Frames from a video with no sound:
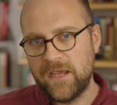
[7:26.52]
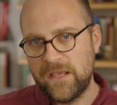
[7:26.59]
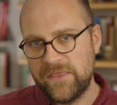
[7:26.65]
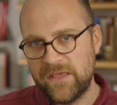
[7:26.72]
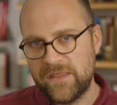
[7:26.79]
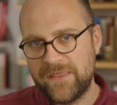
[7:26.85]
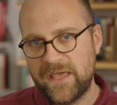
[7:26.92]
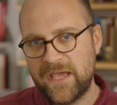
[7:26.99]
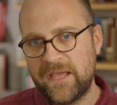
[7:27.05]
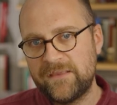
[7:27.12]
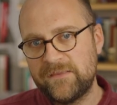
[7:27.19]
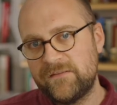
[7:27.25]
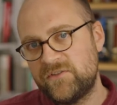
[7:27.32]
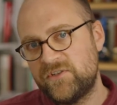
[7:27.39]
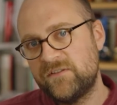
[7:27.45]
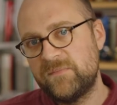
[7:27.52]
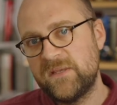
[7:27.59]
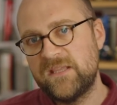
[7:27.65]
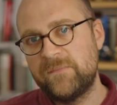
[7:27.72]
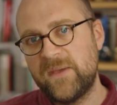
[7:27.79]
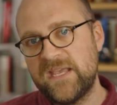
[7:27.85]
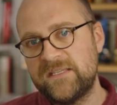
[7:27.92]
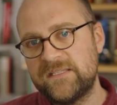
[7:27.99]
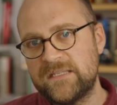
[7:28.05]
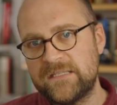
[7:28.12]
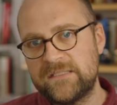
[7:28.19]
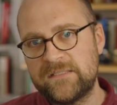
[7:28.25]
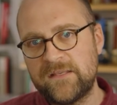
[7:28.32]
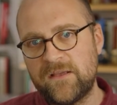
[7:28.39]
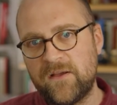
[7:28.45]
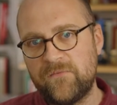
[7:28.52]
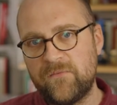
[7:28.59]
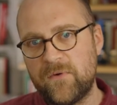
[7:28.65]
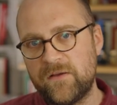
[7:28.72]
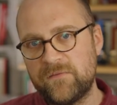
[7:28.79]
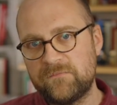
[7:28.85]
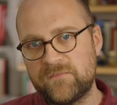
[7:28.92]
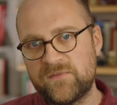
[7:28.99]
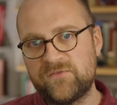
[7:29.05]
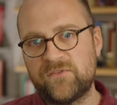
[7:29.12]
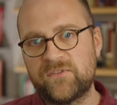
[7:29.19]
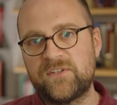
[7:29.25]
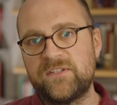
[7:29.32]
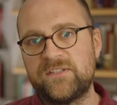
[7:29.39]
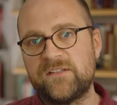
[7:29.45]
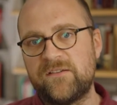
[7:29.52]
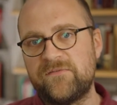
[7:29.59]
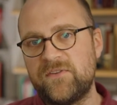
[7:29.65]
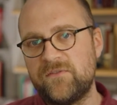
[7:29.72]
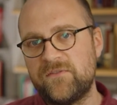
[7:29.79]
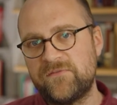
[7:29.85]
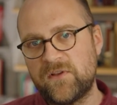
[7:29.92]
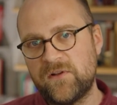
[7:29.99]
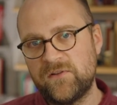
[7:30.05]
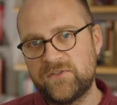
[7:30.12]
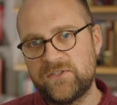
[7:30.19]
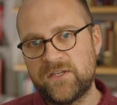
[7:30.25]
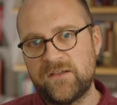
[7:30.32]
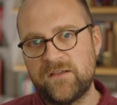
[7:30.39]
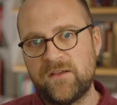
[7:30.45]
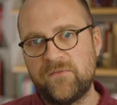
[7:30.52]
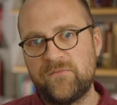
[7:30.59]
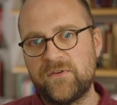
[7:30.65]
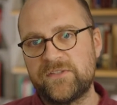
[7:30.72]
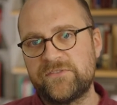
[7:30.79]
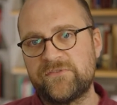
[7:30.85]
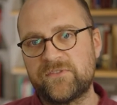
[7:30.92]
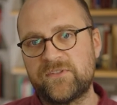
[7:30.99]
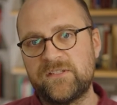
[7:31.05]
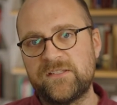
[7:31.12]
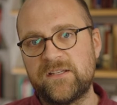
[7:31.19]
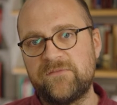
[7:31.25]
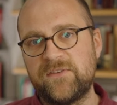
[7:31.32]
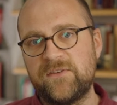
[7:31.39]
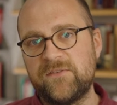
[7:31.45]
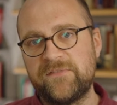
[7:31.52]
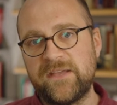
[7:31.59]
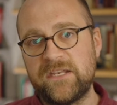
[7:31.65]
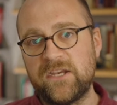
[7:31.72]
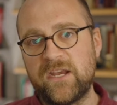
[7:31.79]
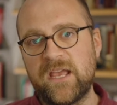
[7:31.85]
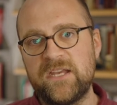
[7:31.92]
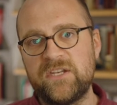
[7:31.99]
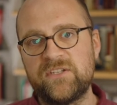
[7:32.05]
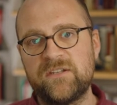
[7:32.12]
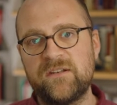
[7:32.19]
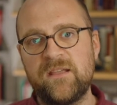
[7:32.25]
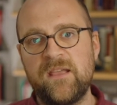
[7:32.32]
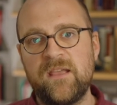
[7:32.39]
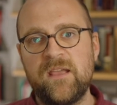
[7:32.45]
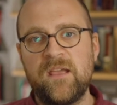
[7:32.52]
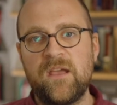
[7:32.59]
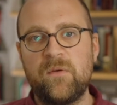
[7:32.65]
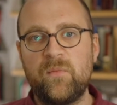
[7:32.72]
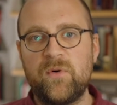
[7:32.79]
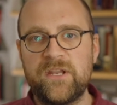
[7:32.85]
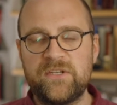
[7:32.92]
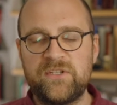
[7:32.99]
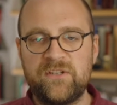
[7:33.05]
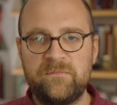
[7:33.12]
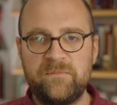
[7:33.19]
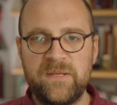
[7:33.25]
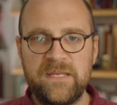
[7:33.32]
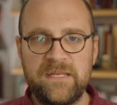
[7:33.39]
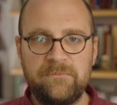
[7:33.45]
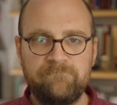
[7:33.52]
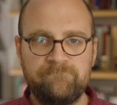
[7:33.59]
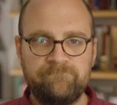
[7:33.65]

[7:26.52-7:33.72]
and that should be the basis of what structures our view of culture, of what structures our view of education, and what it should be.